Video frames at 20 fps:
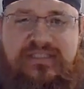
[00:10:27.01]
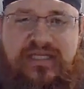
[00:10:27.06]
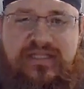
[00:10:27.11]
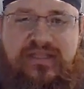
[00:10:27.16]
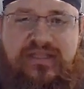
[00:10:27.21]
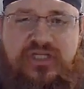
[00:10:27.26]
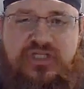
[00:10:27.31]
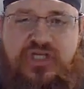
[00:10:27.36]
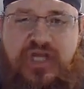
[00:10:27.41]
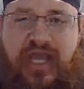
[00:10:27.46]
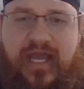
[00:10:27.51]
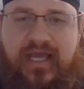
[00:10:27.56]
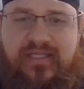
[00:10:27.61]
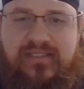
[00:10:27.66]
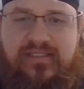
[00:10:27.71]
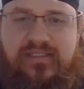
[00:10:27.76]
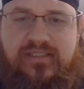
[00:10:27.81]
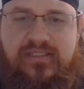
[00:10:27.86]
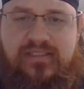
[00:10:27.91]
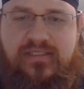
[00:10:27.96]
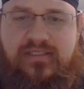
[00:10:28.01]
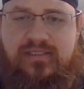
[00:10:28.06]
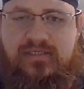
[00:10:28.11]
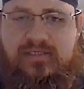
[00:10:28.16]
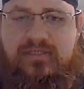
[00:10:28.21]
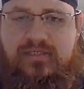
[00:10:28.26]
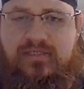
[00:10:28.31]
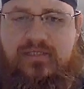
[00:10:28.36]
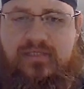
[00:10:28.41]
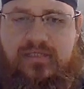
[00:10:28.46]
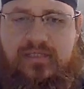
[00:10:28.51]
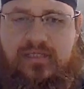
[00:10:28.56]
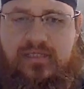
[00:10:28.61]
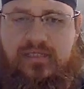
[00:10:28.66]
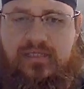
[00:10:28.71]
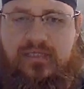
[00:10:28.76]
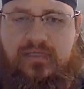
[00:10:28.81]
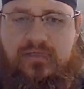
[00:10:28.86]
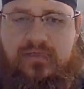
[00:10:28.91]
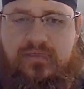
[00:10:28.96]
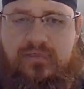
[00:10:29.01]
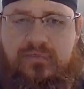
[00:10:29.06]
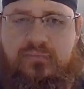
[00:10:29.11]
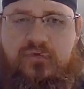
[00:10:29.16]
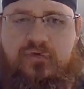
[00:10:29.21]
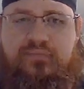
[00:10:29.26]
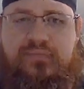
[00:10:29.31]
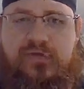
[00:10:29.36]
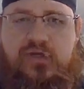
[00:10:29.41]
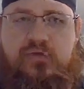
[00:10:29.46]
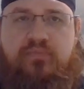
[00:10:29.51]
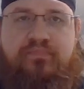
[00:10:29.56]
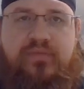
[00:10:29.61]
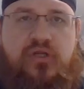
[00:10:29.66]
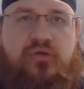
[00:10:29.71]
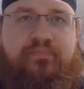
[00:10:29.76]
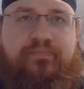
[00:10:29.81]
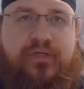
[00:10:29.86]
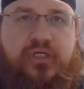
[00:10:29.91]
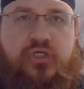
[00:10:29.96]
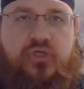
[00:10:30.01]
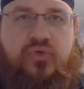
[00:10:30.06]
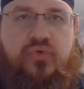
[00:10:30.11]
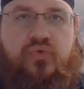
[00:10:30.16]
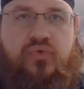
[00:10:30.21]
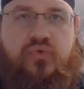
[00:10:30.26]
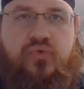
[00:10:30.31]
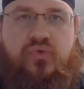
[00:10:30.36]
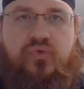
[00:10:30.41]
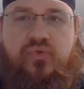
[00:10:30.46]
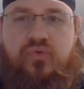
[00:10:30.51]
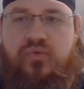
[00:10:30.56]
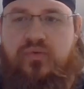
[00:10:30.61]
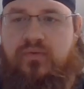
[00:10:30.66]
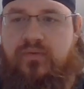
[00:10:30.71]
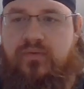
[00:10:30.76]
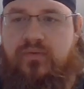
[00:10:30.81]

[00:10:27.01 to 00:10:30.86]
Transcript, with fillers: in the chat. Whoop-a-doop-a-doop-a-doo.